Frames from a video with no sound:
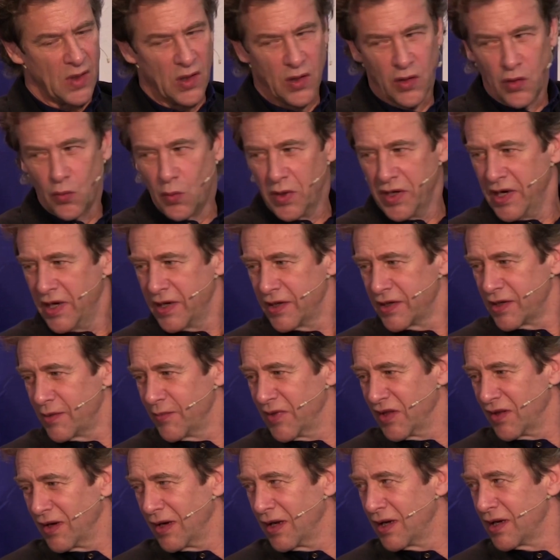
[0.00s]
On the one hand,
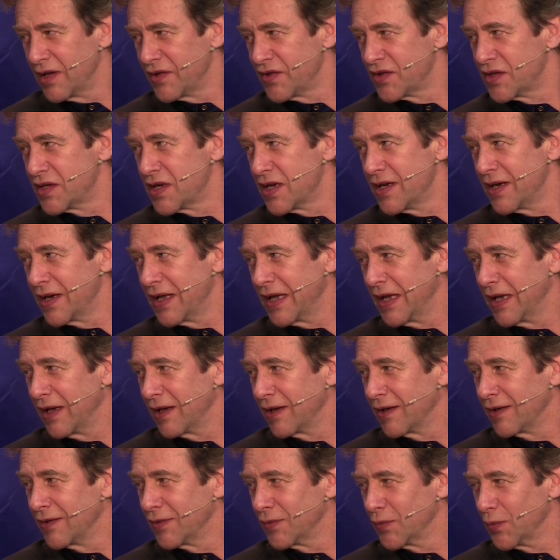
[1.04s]
I'm in the lion's den
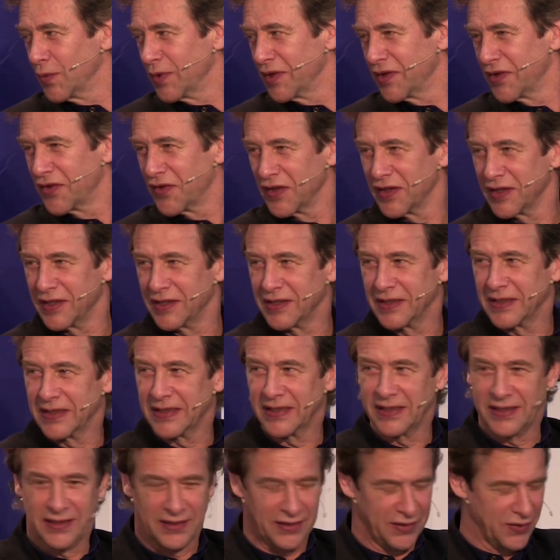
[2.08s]
here with,
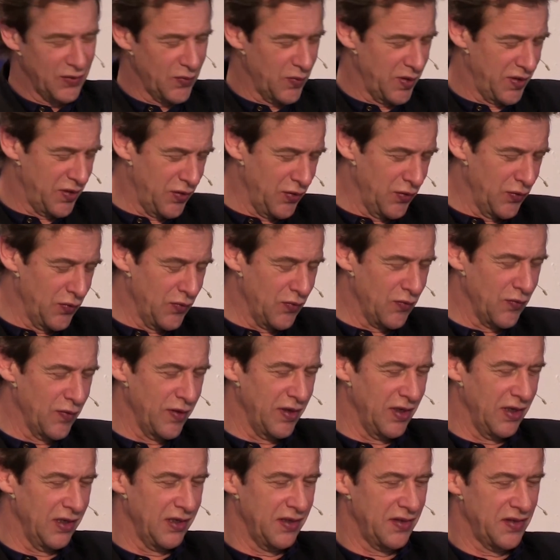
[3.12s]
uh, with two
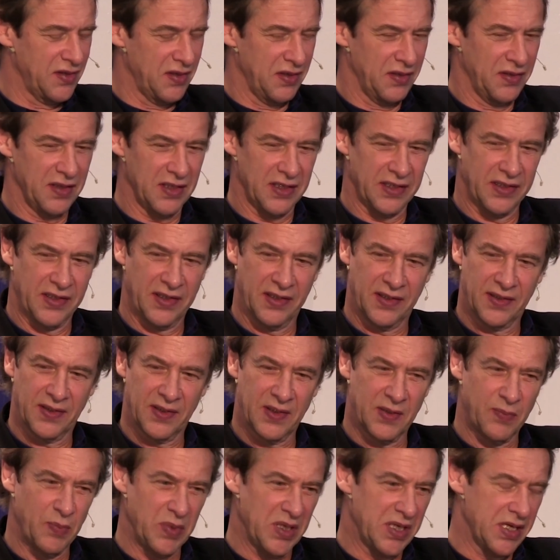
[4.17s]
realist
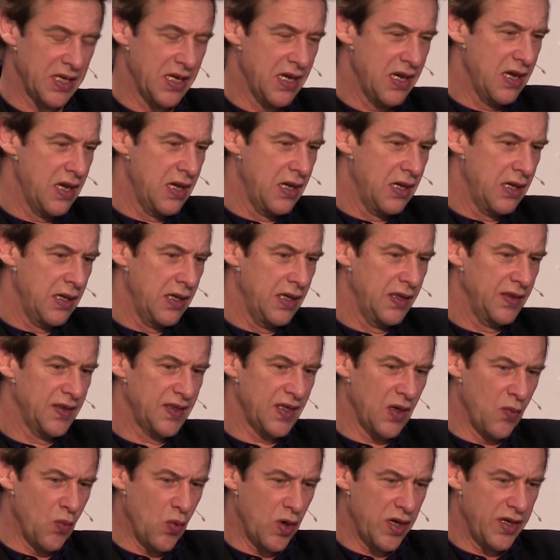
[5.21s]
scientists, but in
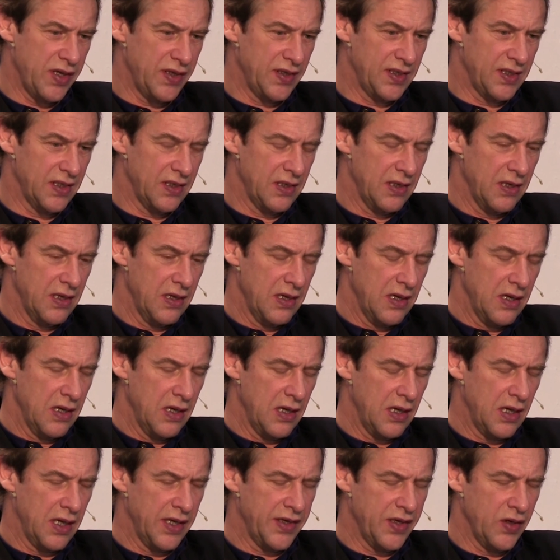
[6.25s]
some ways,
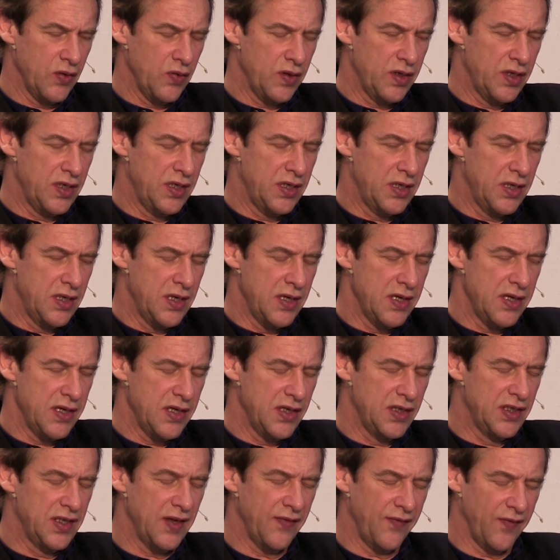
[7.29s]
I don't
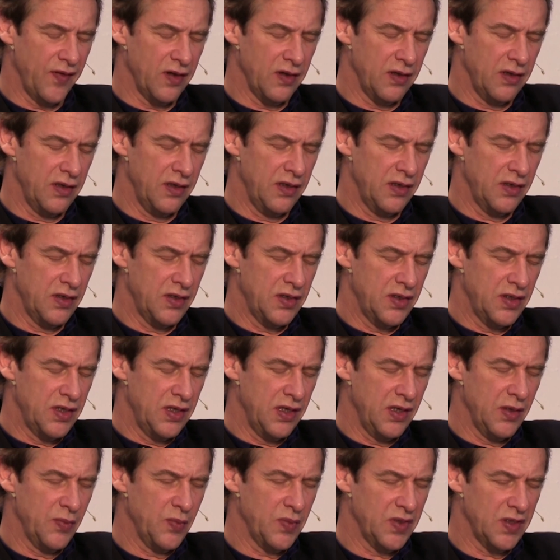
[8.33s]
differ in
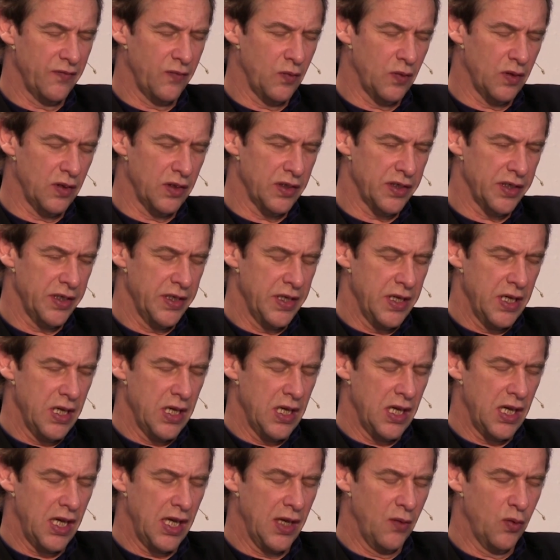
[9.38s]
terms of what
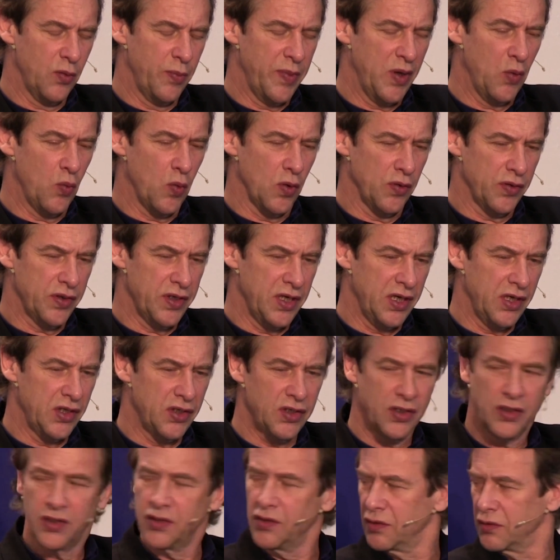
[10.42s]
I would be wanting
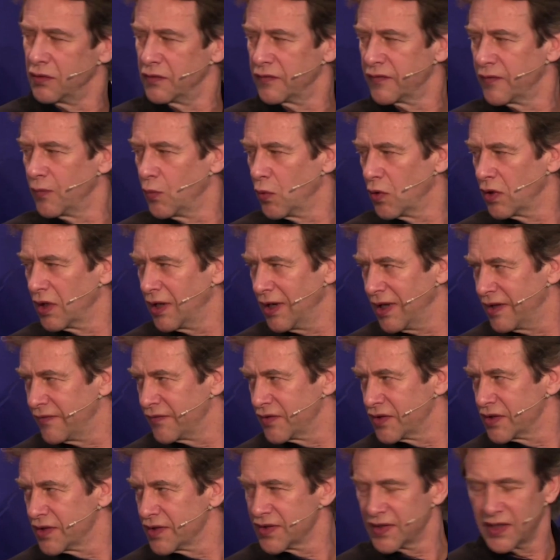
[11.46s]
to do from what
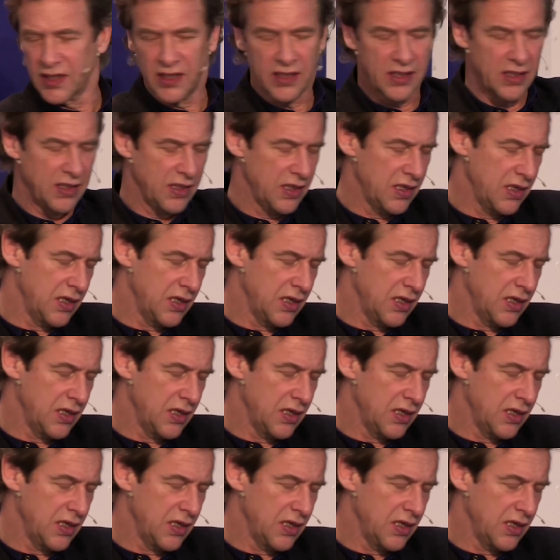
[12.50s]
Lev just said.